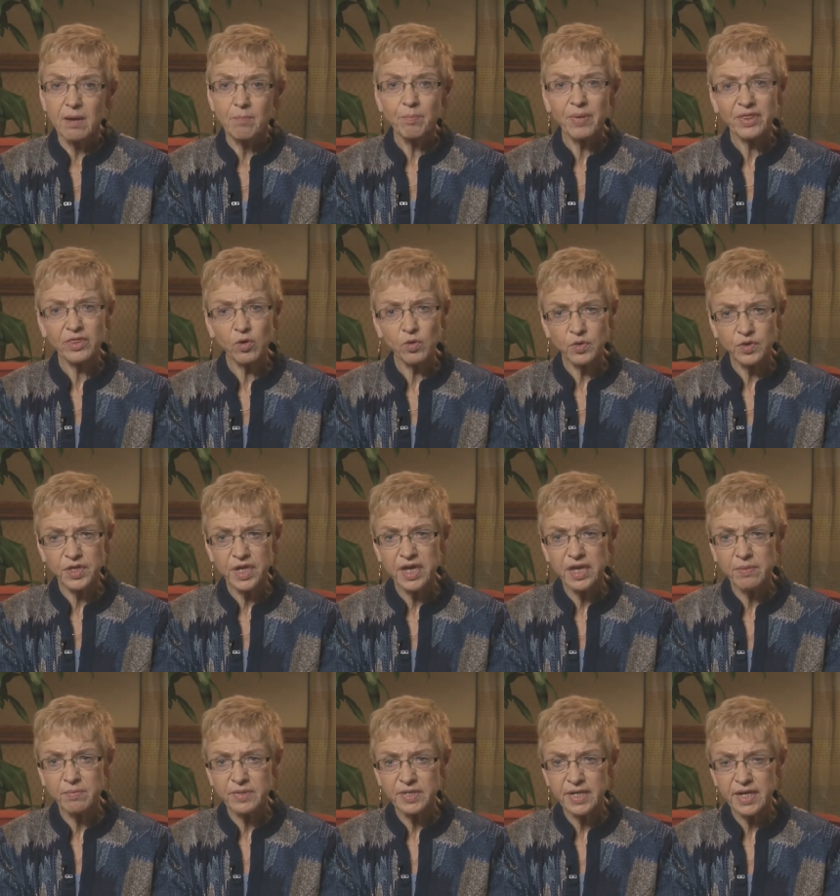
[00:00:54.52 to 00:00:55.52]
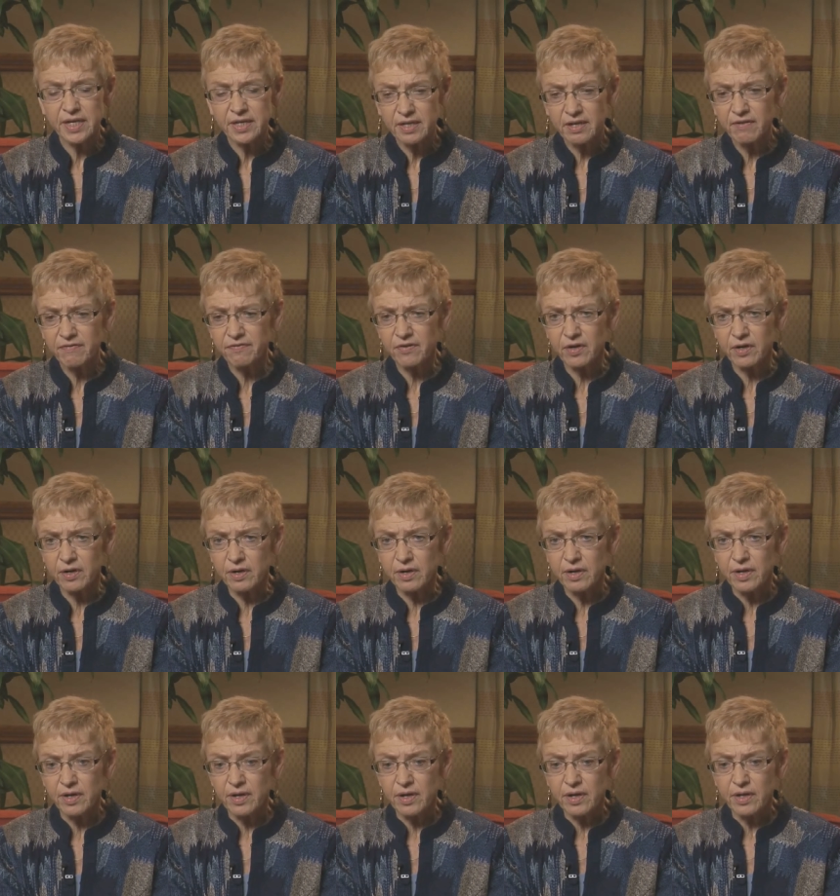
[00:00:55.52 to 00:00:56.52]
but those teams can differ
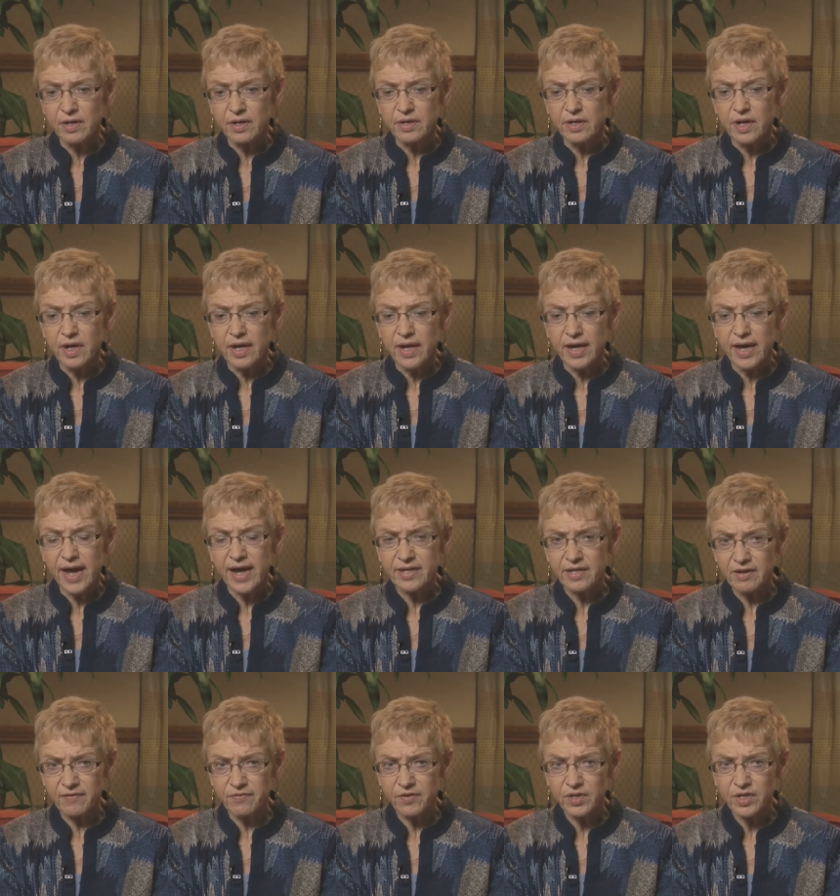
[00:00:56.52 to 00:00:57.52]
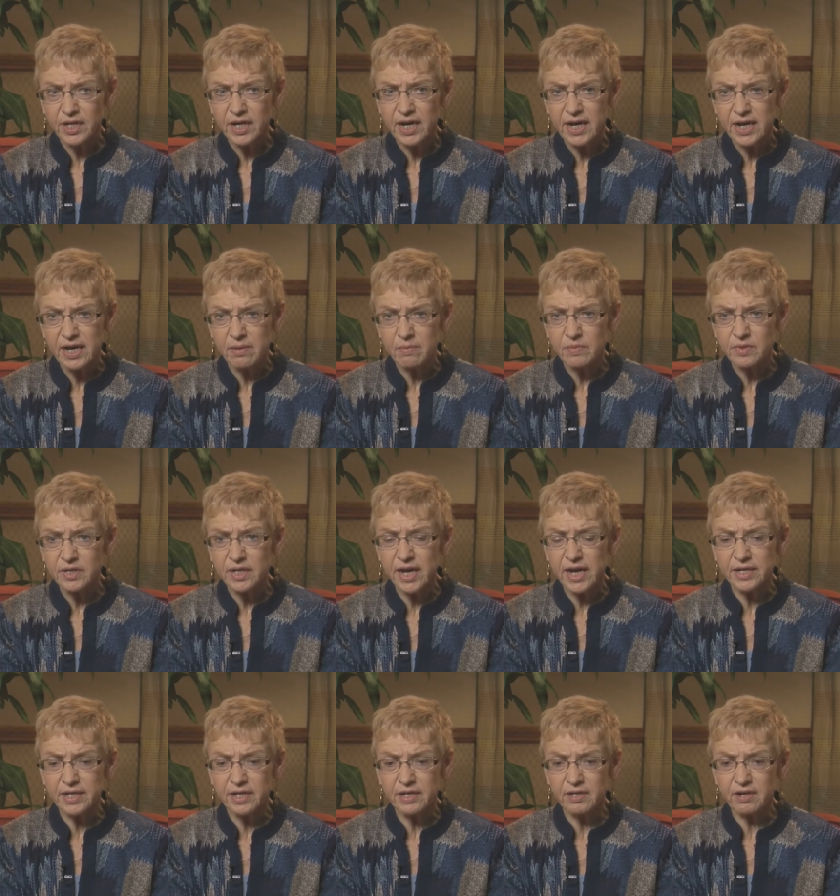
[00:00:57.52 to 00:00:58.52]
at different times
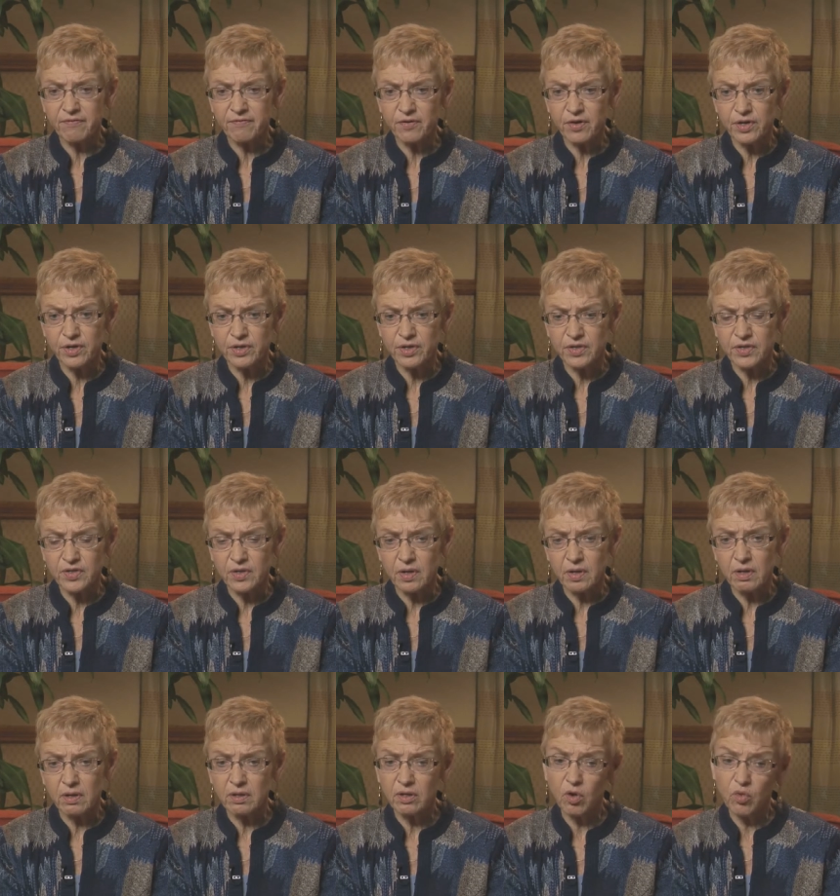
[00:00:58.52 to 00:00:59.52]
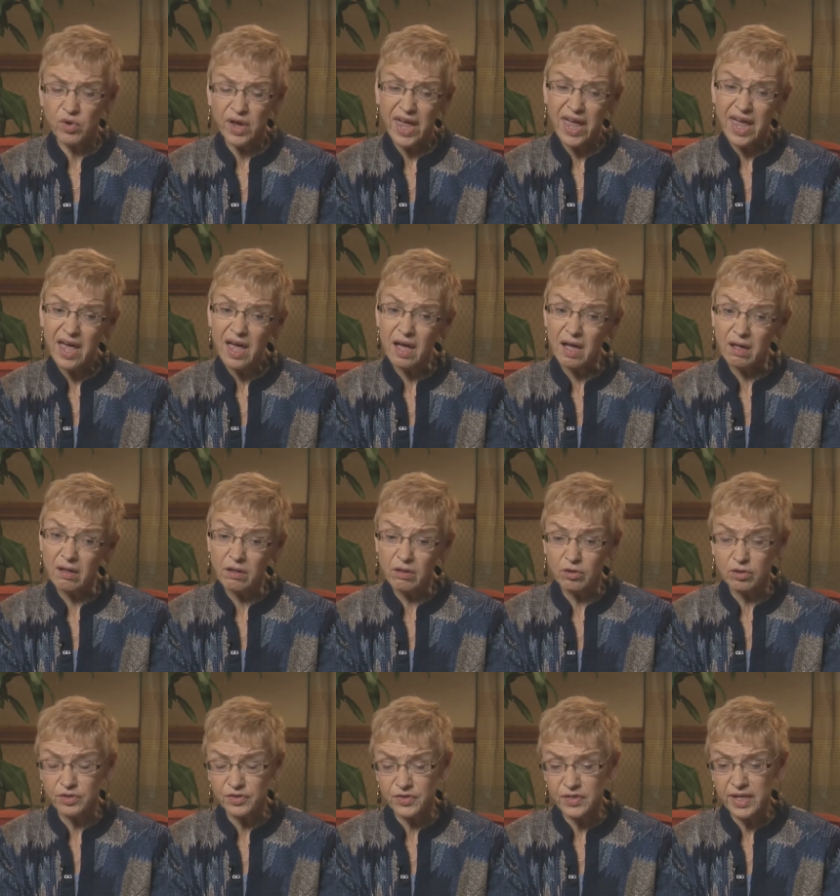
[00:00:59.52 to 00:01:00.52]
and in different locale
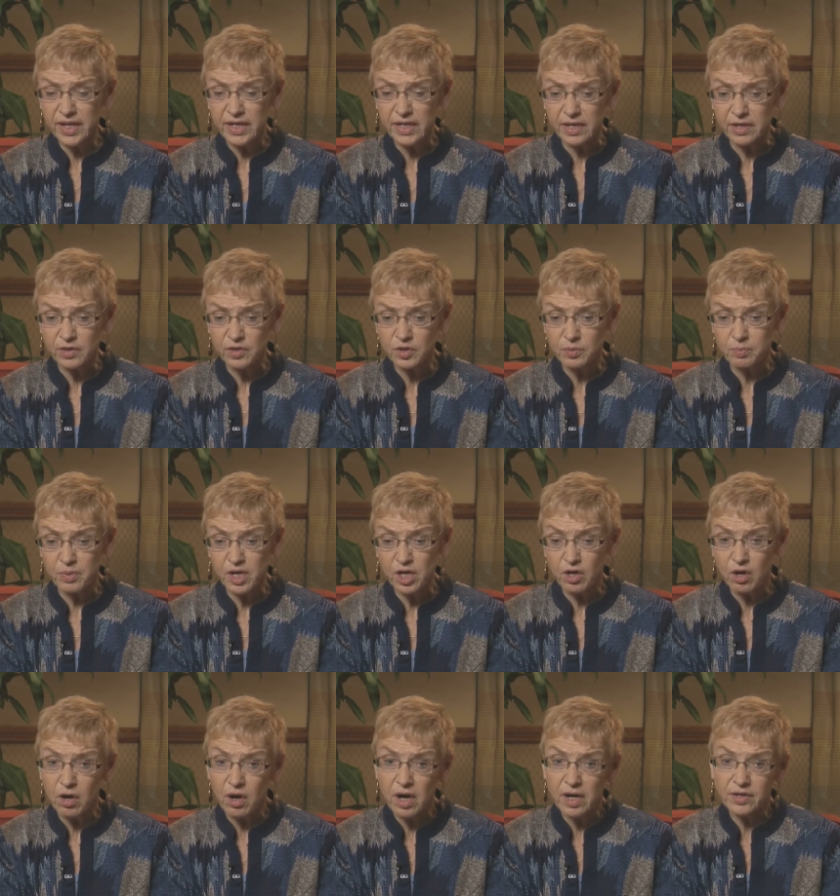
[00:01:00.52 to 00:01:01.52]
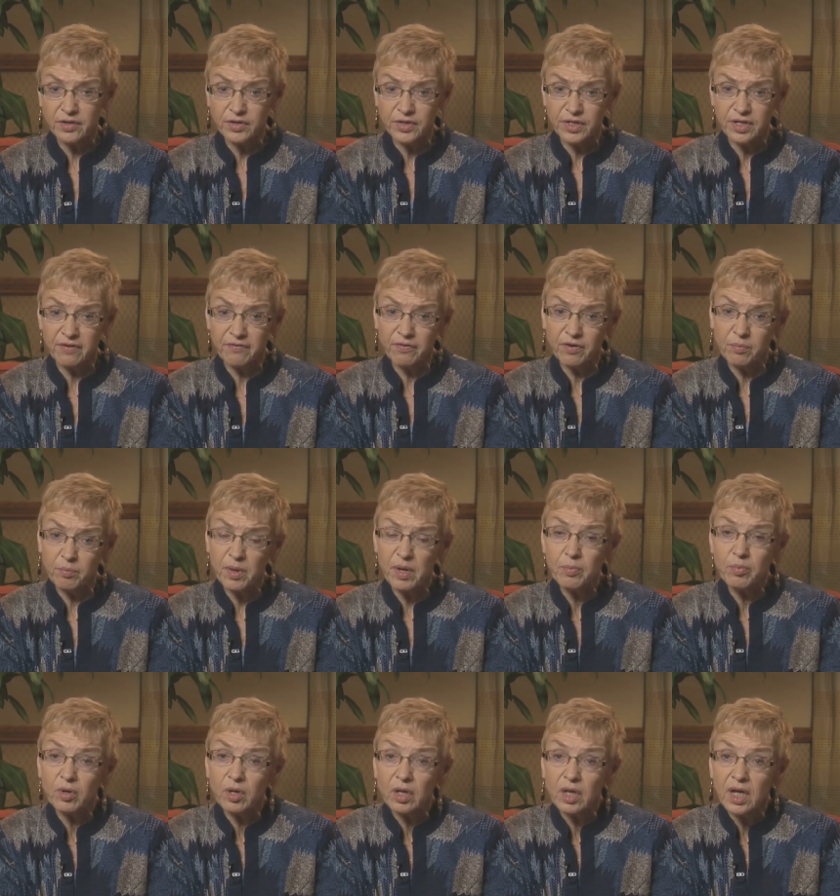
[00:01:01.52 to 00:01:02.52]
or settings because different
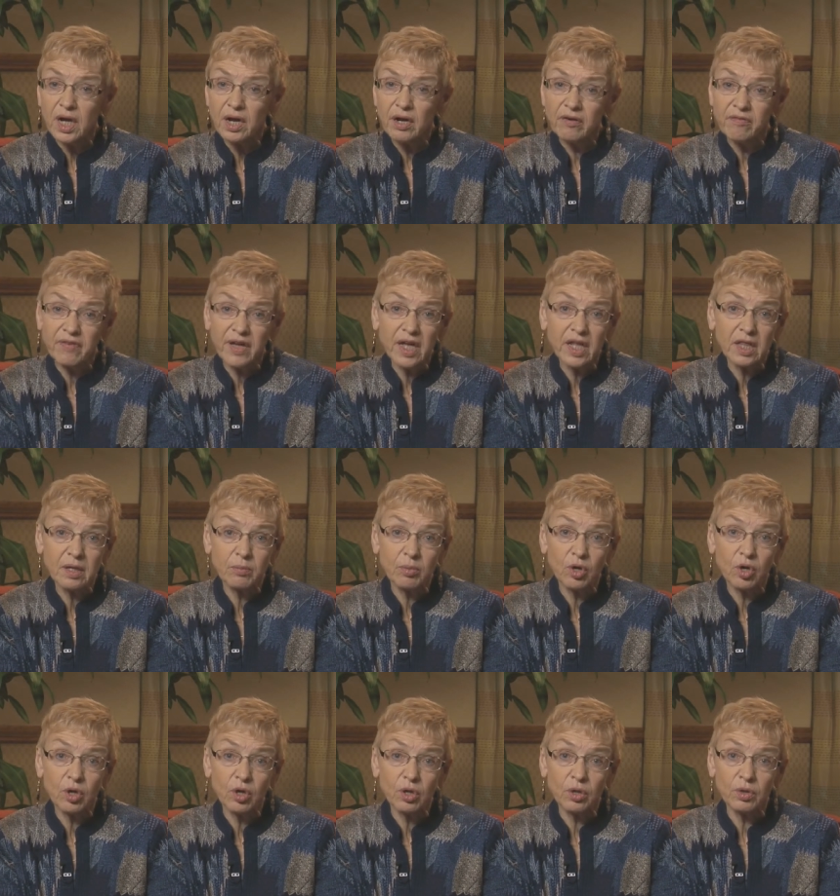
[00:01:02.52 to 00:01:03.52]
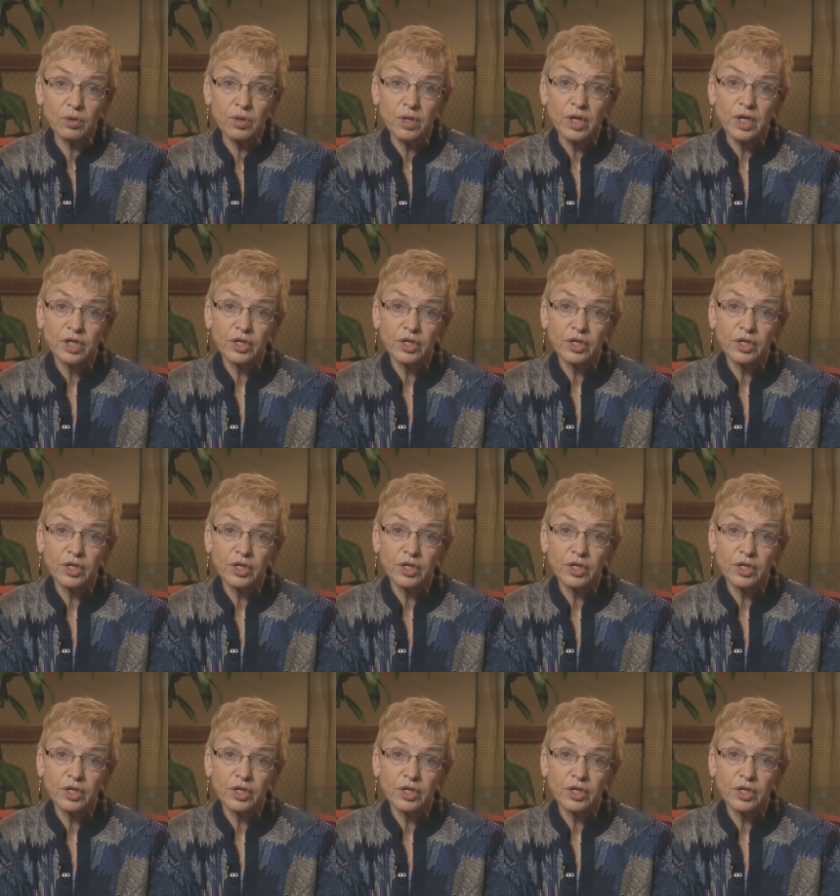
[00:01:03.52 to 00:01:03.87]
people are available